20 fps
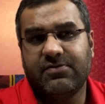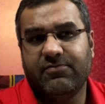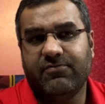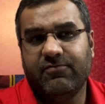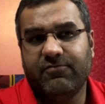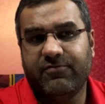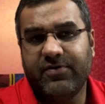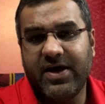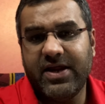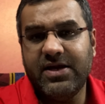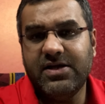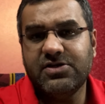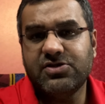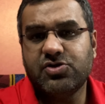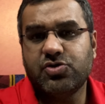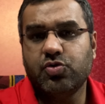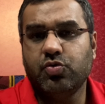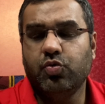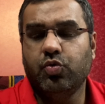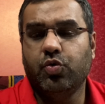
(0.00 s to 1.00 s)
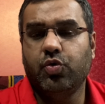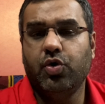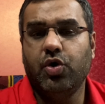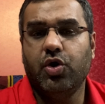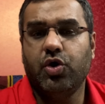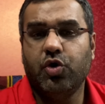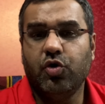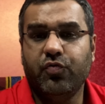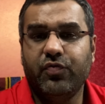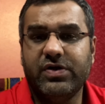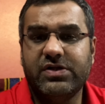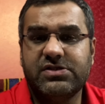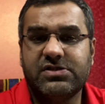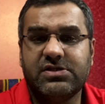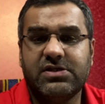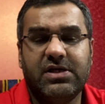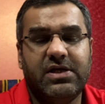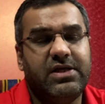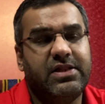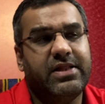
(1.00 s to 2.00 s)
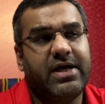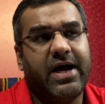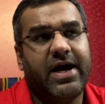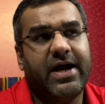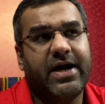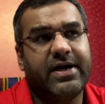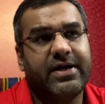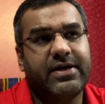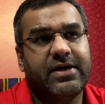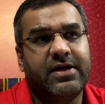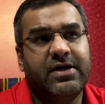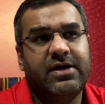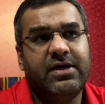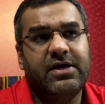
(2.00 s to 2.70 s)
Very soon you will see that